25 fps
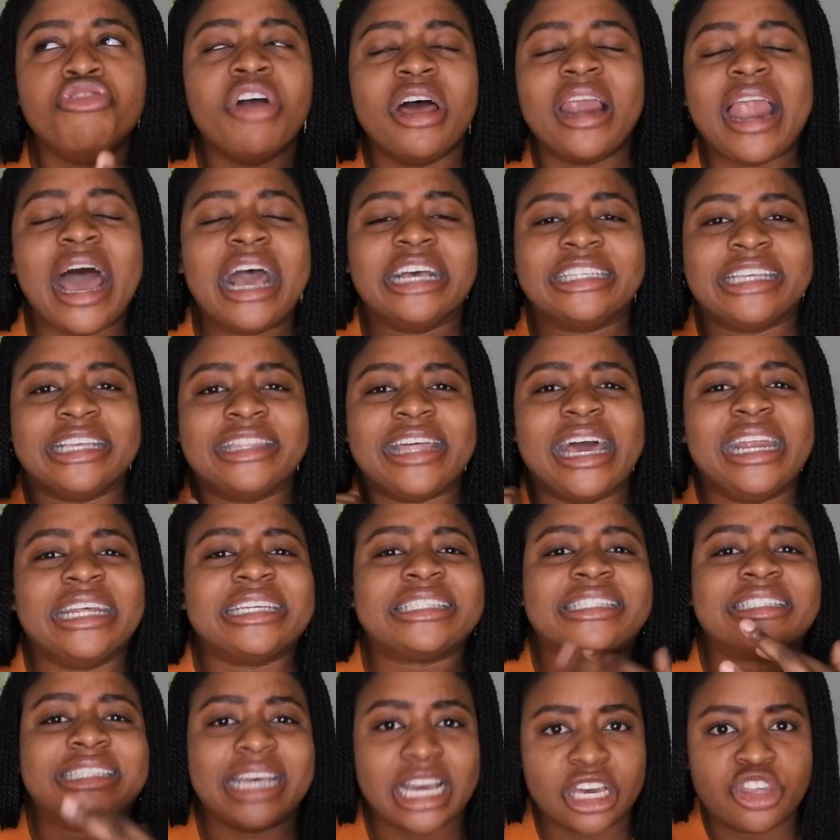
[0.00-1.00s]
realize that that
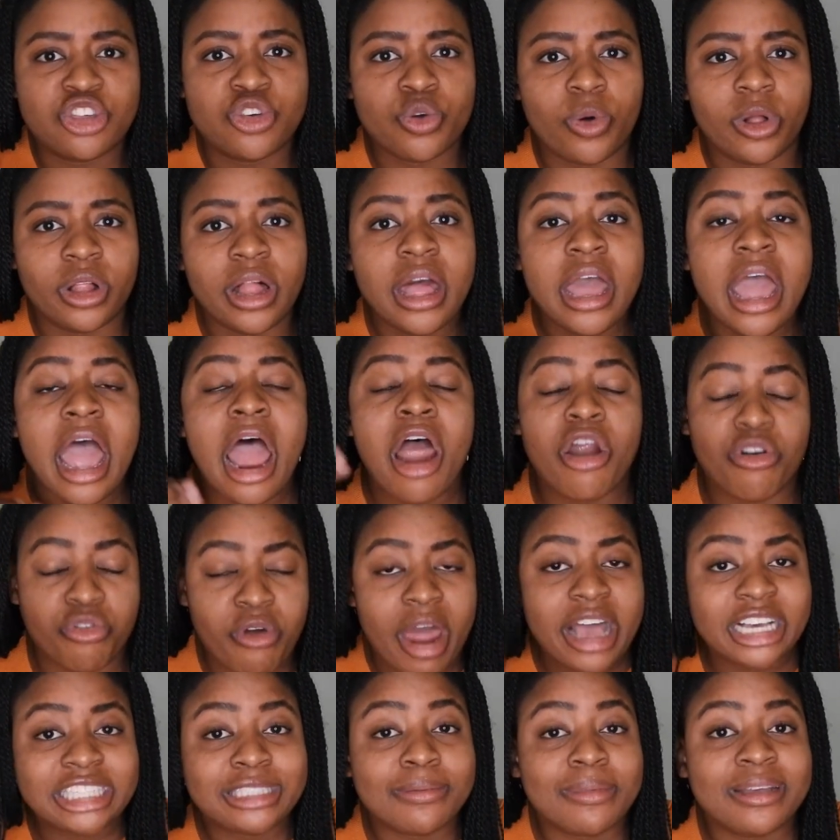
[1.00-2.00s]
is sexual
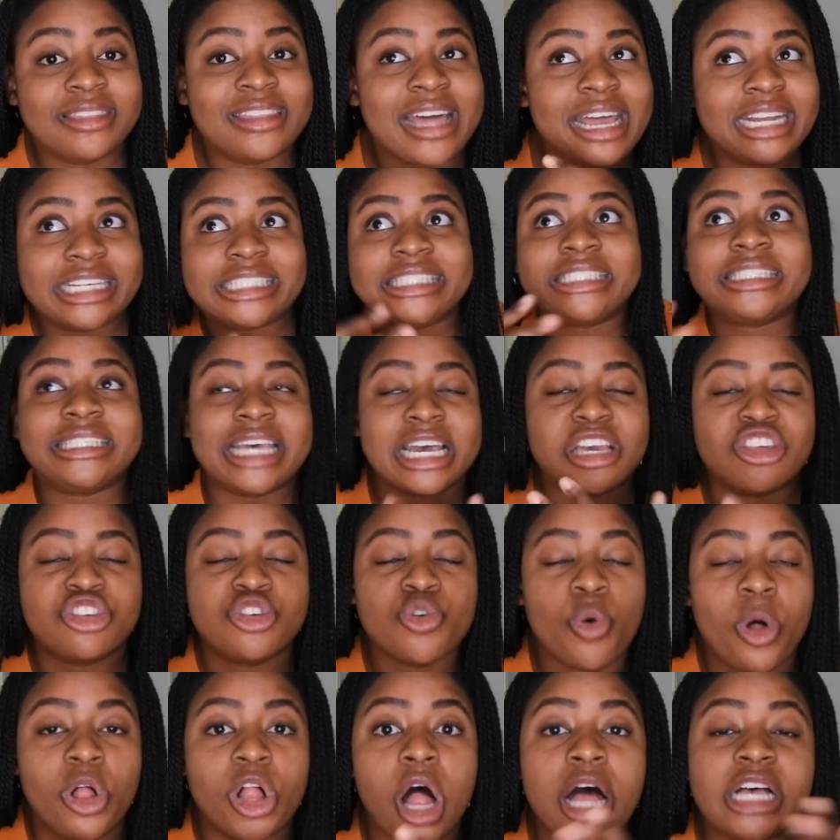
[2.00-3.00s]
harassment? That is
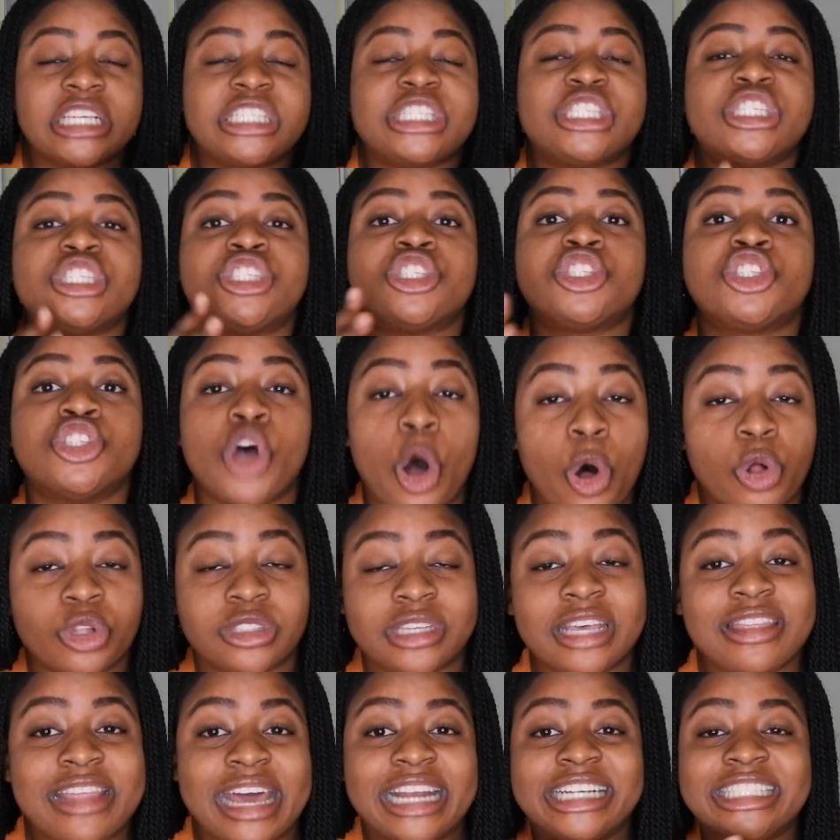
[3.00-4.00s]
sexual
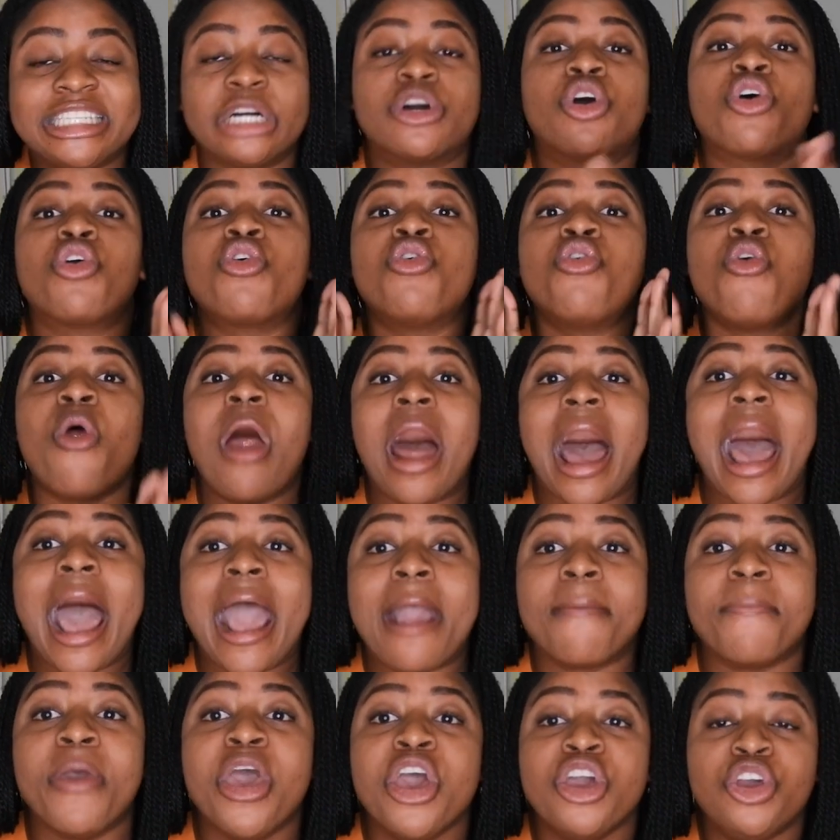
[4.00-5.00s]
assault. That is a
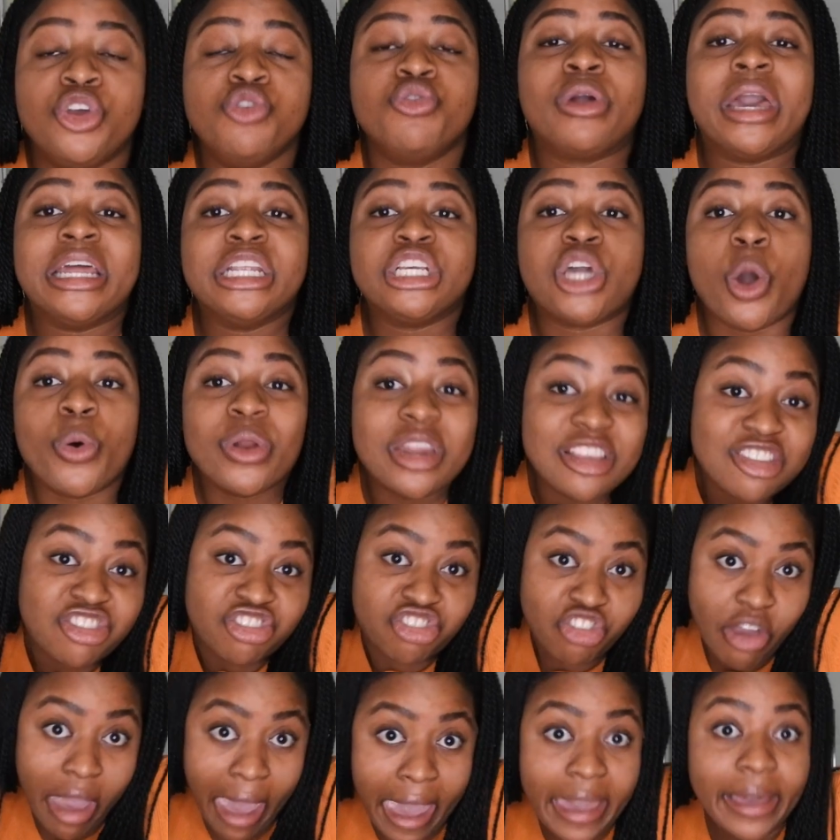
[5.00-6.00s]
crime. You can go to
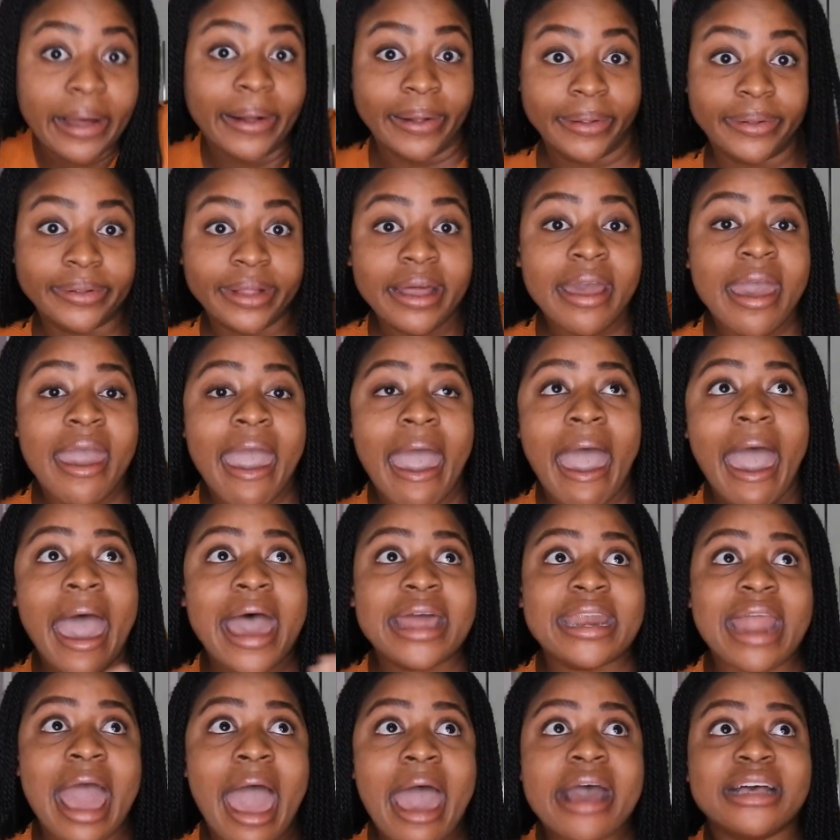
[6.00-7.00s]
jail.
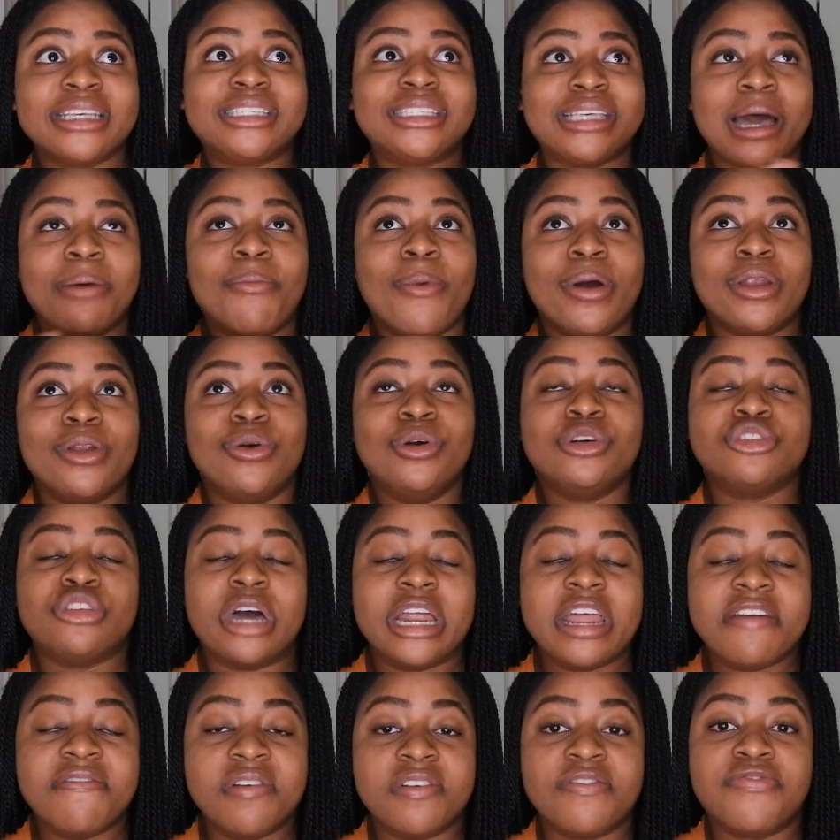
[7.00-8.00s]
And as someone who's
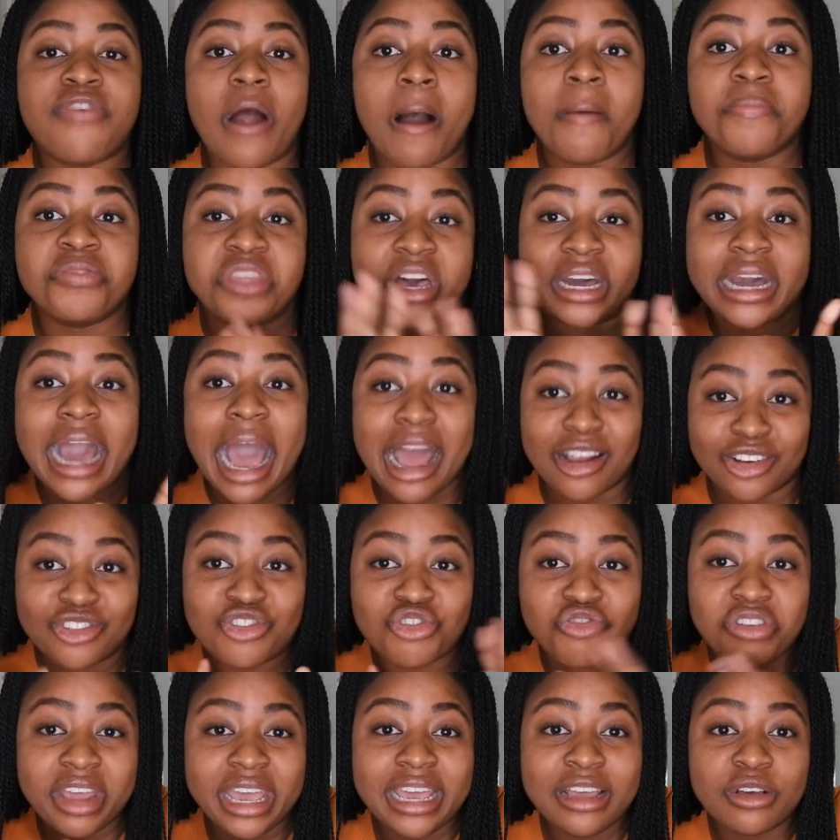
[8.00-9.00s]
not even from the
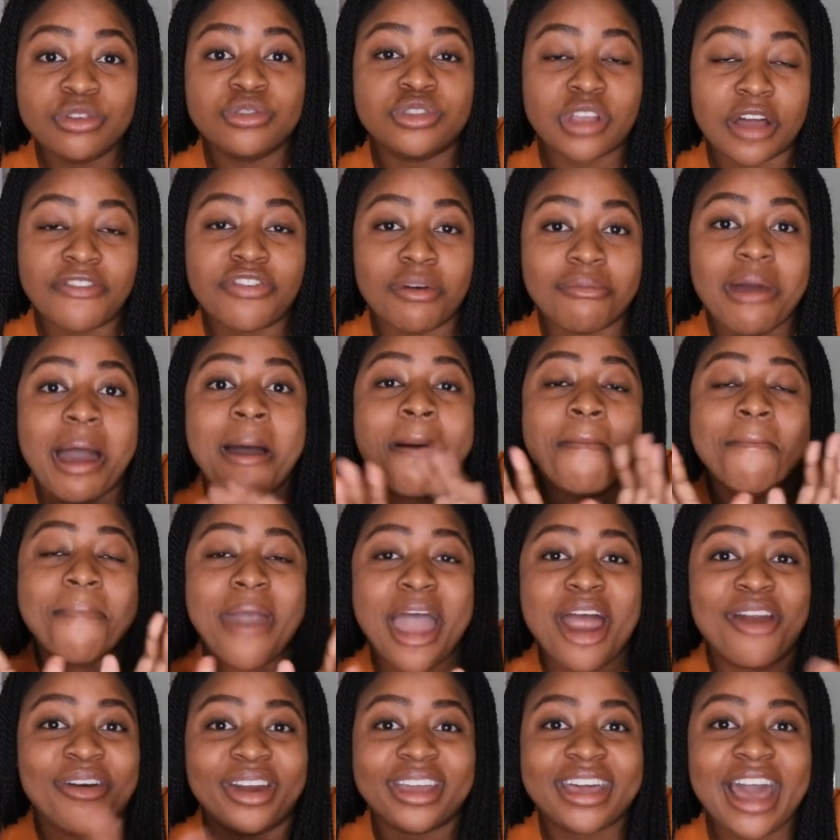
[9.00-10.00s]
country, who's not from
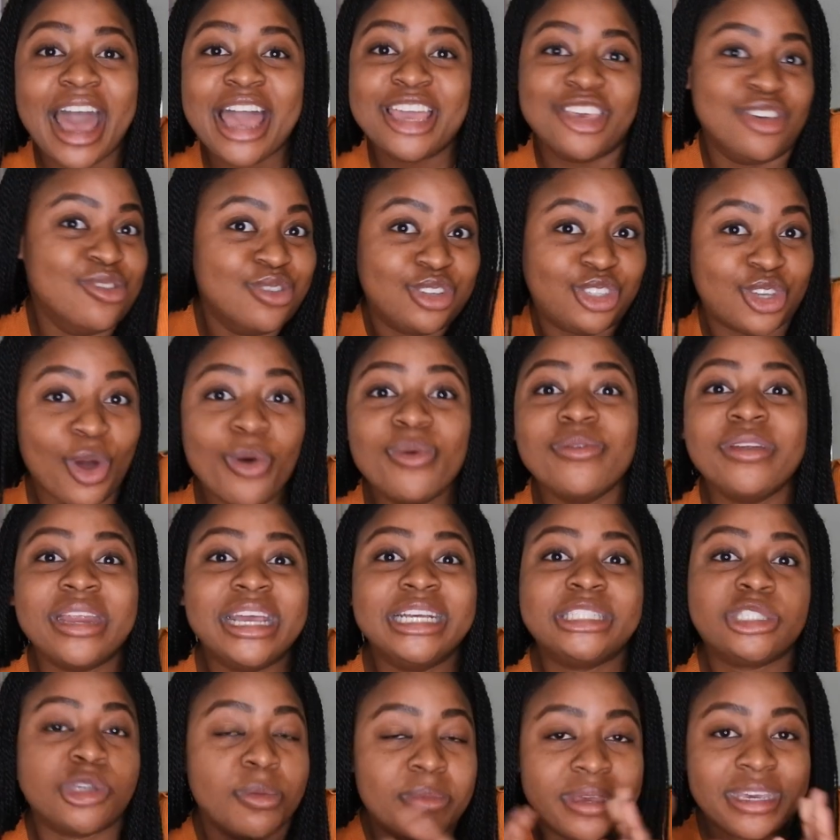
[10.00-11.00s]
America, you don't
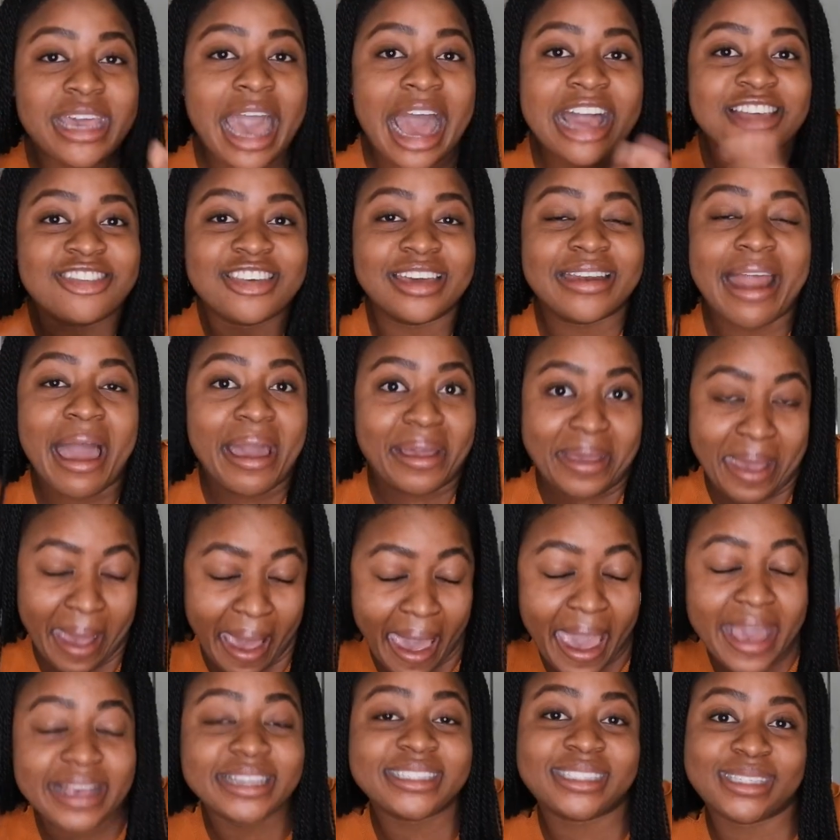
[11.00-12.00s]
need to be catching a
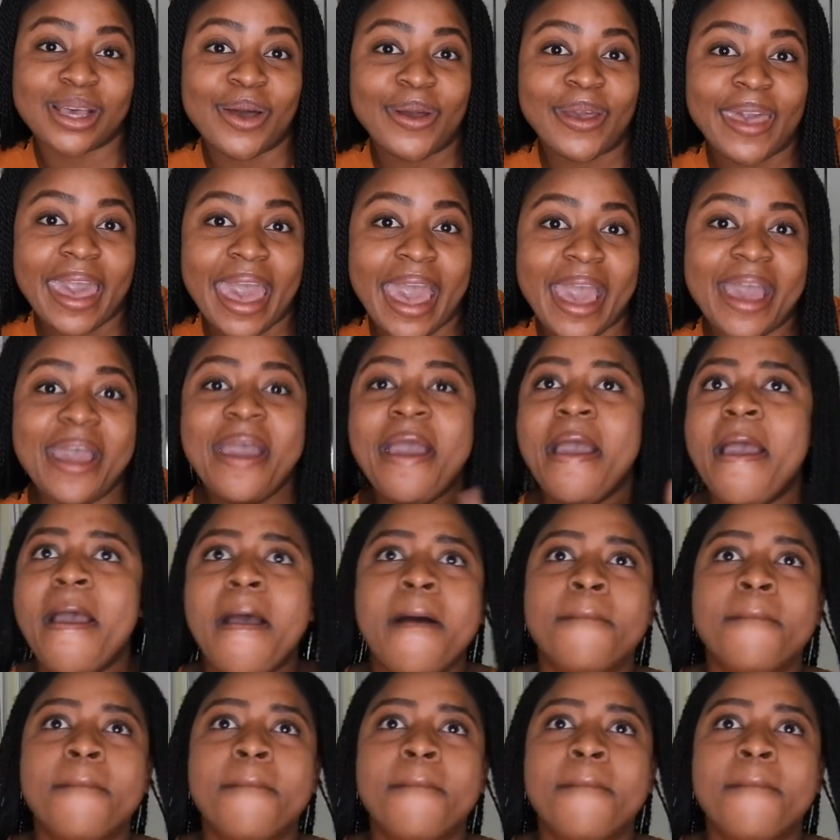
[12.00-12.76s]
case, okay?